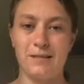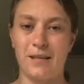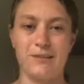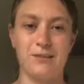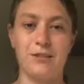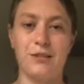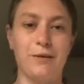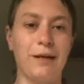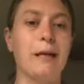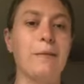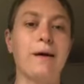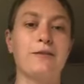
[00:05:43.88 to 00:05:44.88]
sent to you,
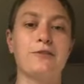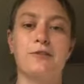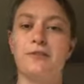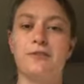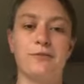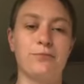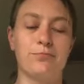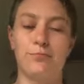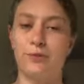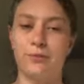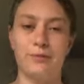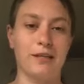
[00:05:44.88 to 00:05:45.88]
emailed to you,
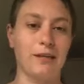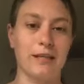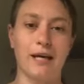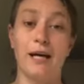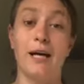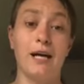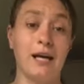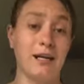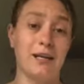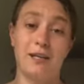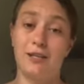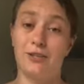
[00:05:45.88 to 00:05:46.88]
something like that,
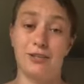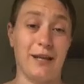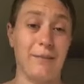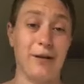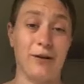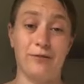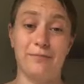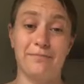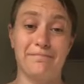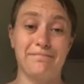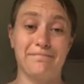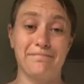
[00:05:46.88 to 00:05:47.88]
just let me know.
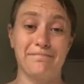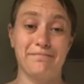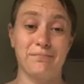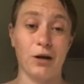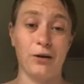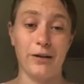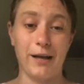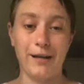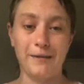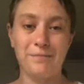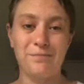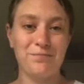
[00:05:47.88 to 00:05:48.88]

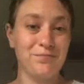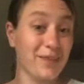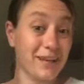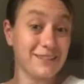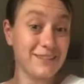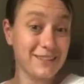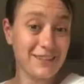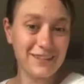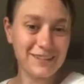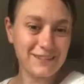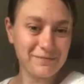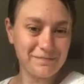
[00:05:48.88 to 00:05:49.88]
Okay, that's it
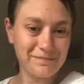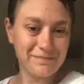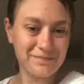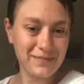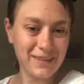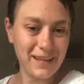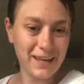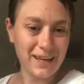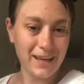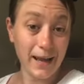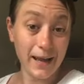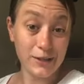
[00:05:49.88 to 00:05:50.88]
guys.
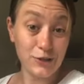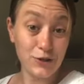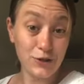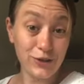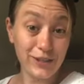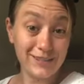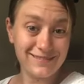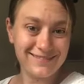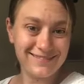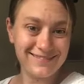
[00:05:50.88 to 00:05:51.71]
Enjoy.